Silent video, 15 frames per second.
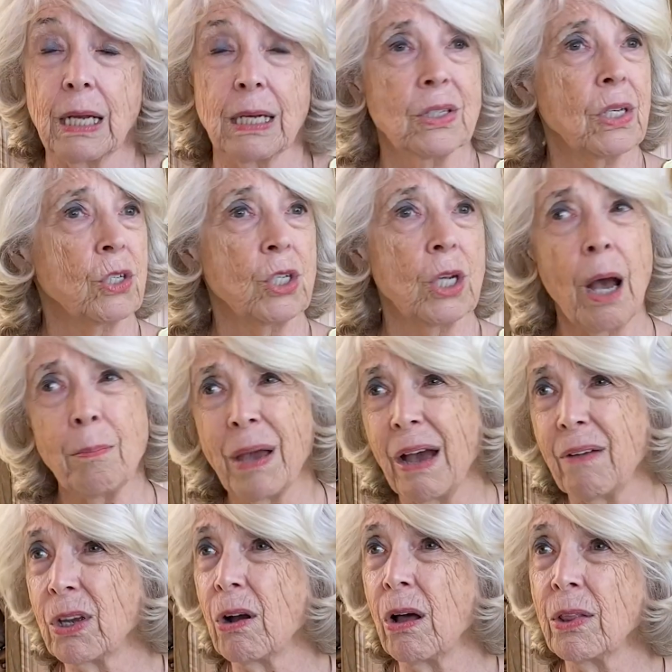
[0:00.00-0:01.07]
He says, yeah, I'm
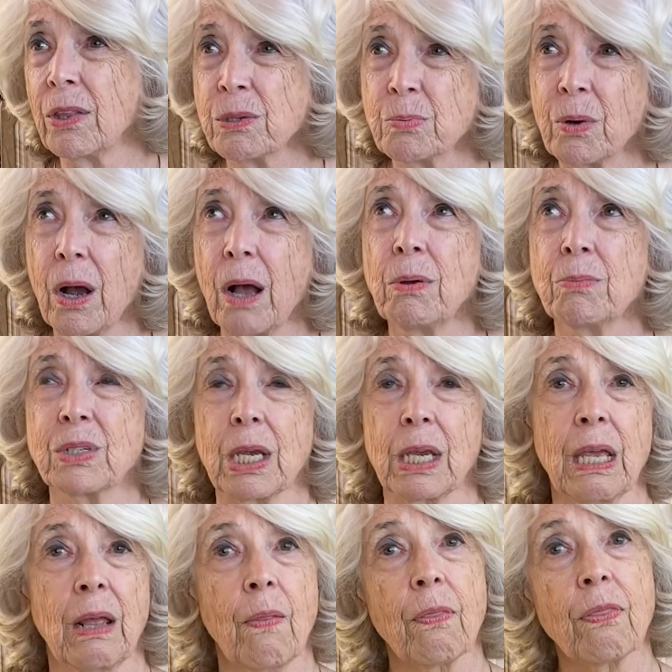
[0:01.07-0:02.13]
having all these problems. I
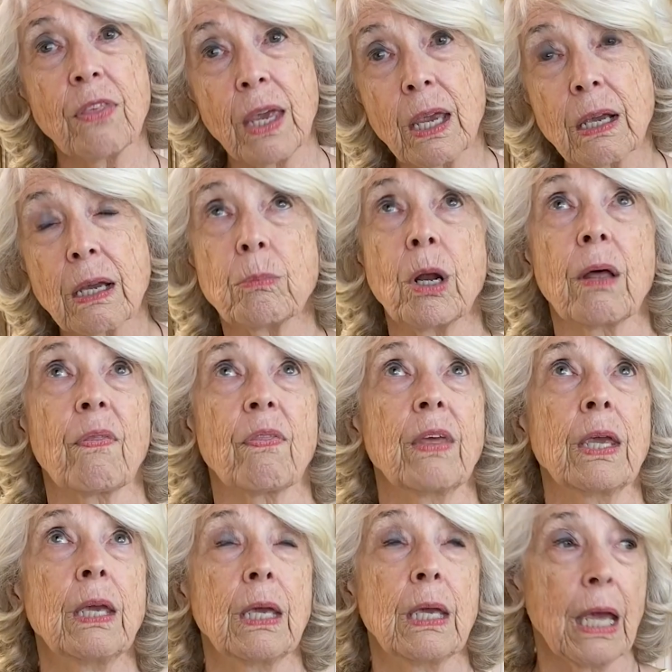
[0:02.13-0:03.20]
can't think. I'm not
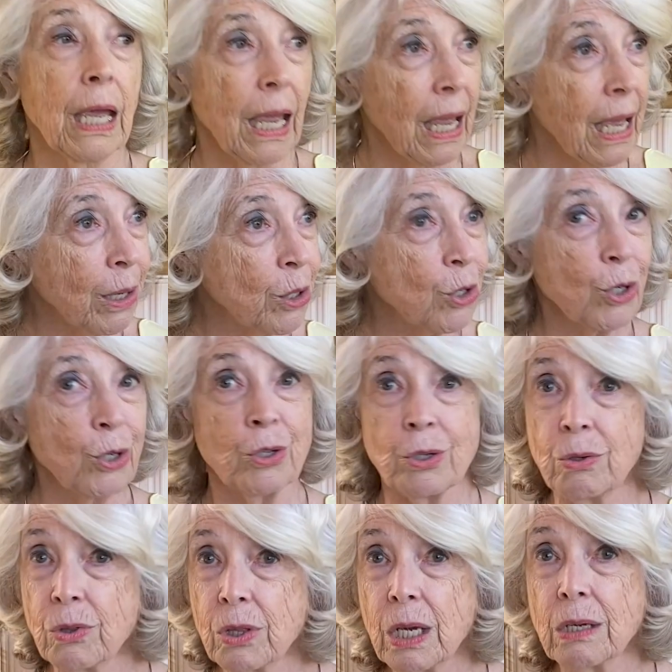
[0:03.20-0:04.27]
thinking ahead to
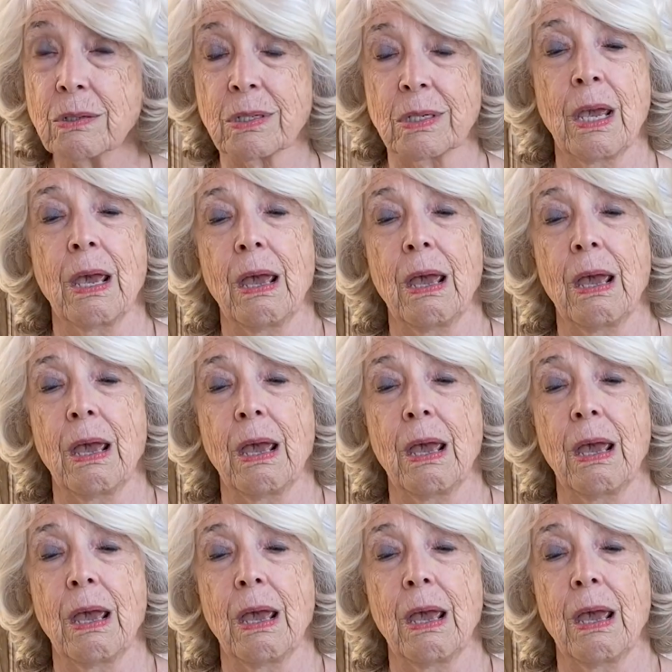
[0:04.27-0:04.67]
do things.